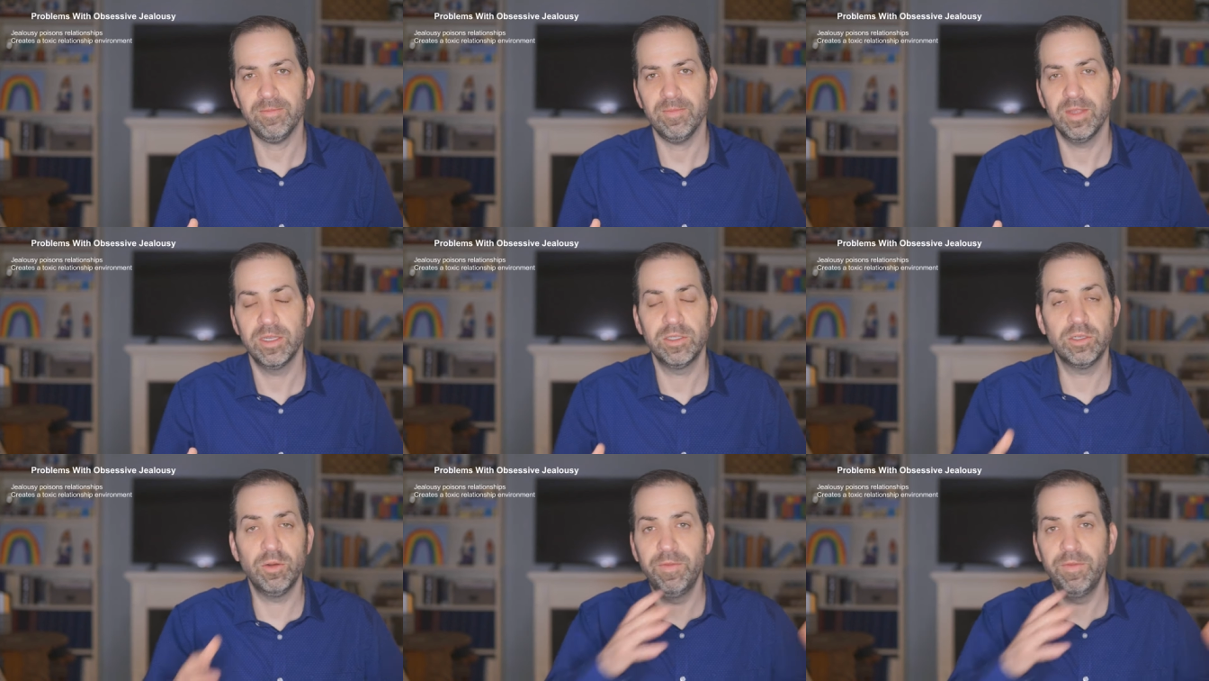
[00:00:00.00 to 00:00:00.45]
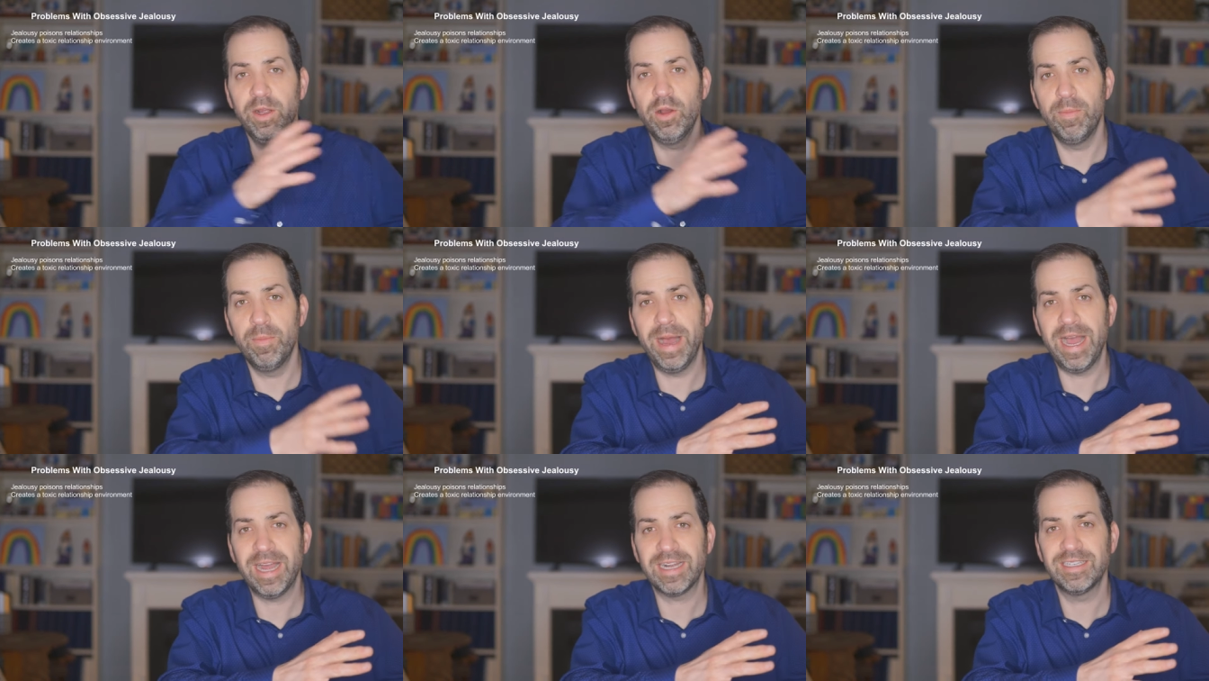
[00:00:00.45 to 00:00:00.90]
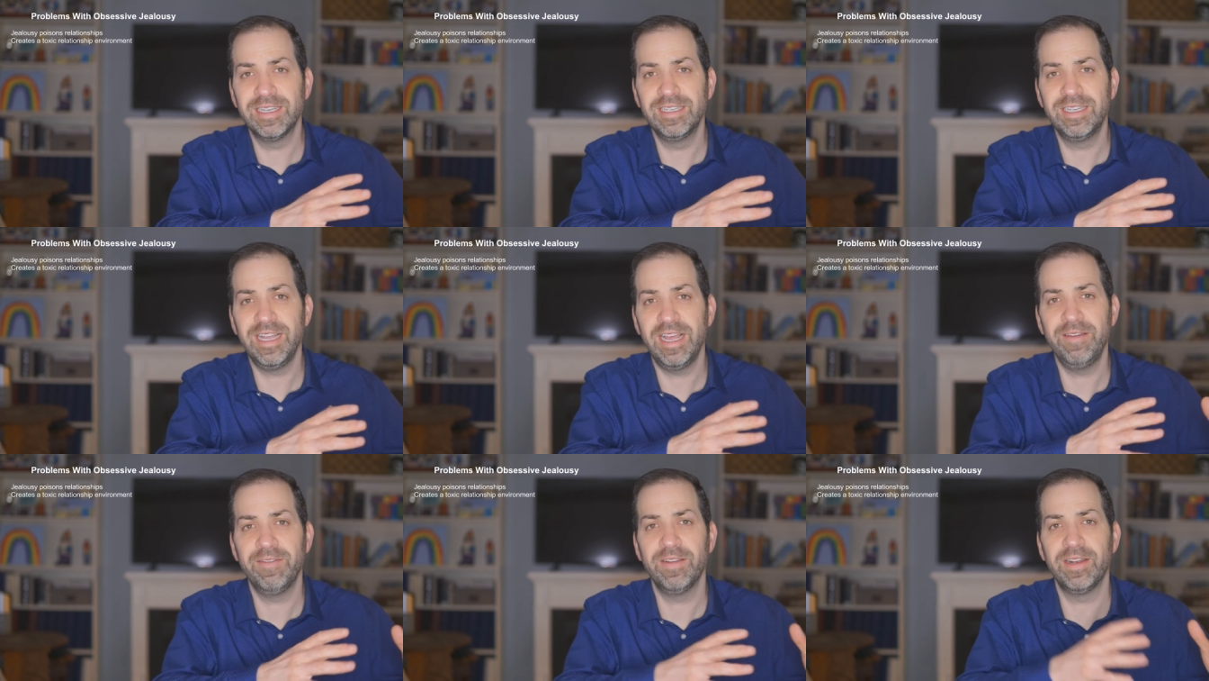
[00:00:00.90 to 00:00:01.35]
So if we go back to
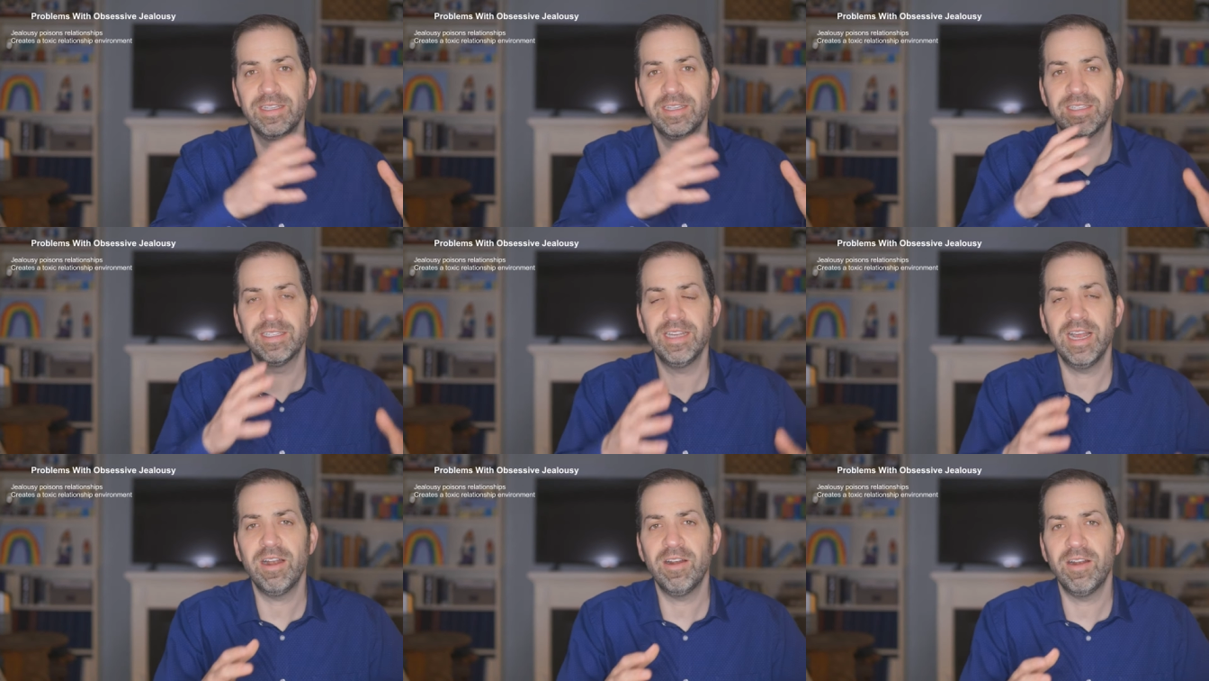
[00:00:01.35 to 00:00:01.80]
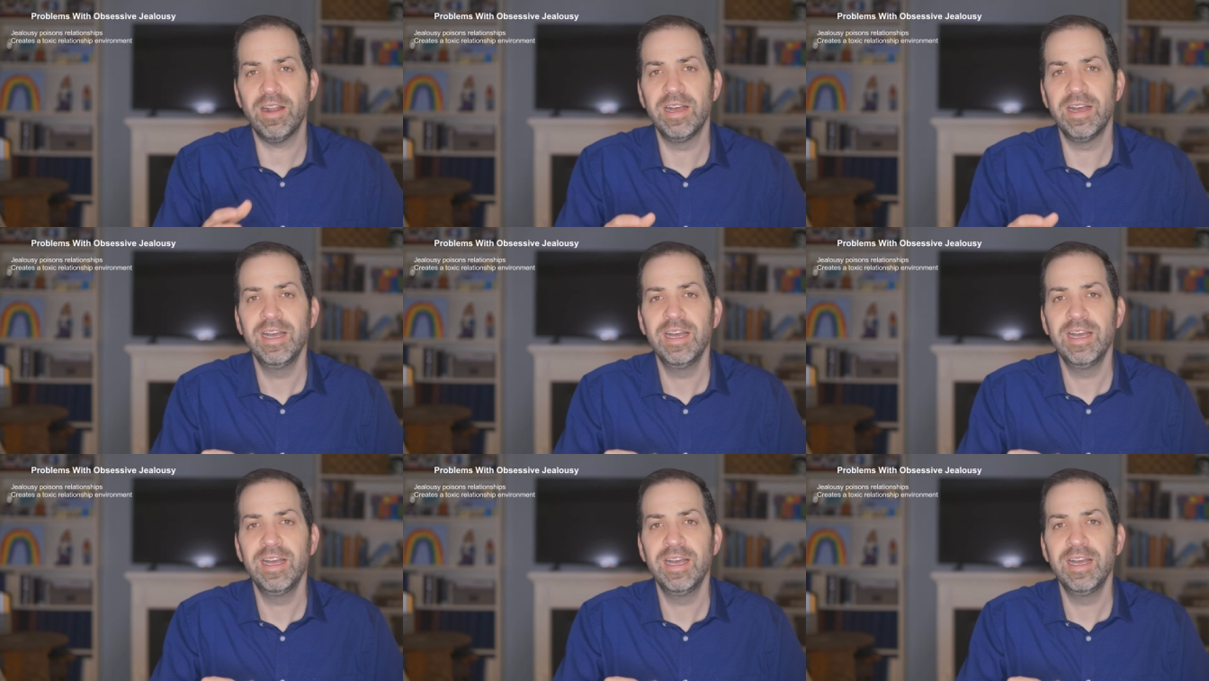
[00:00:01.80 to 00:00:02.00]
David and Sarah,